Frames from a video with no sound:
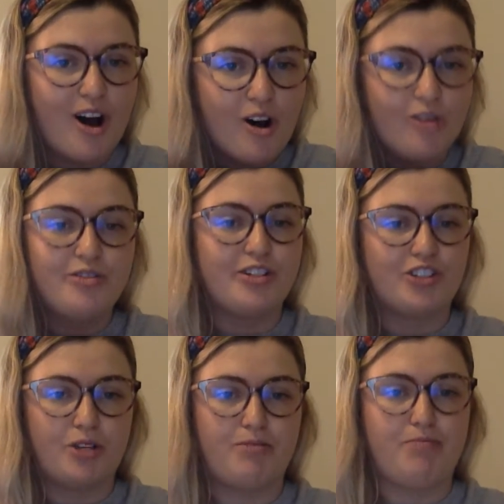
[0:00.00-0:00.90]
own
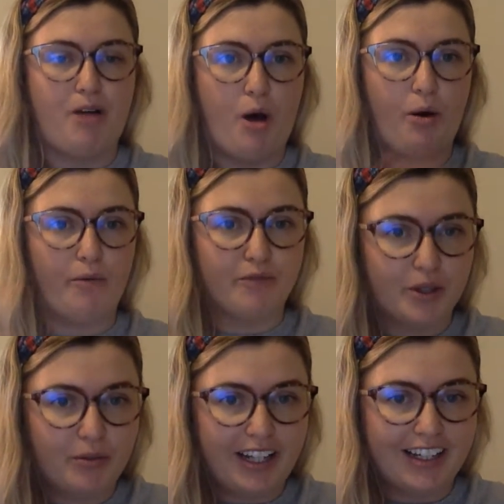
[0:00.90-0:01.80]
descriptive poem for
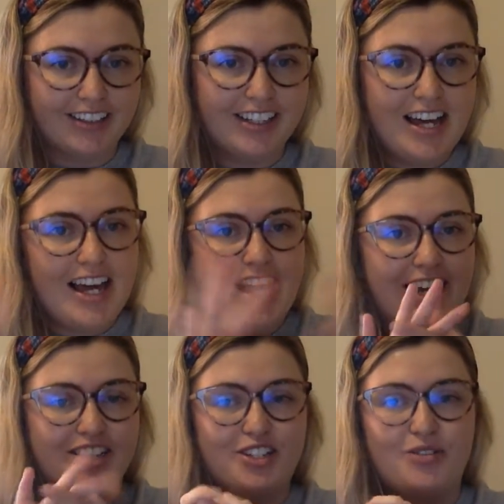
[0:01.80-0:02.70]
the week.
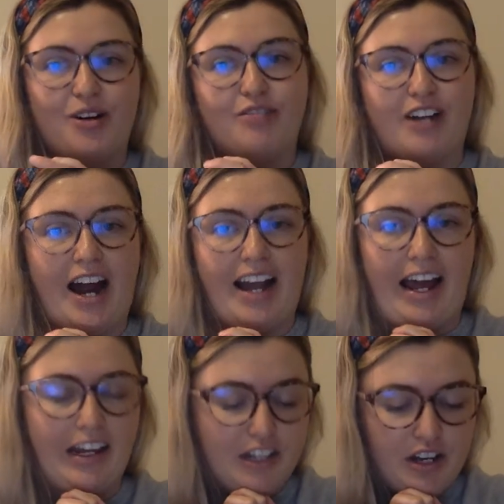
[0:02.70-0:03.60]
And it's due on Friday.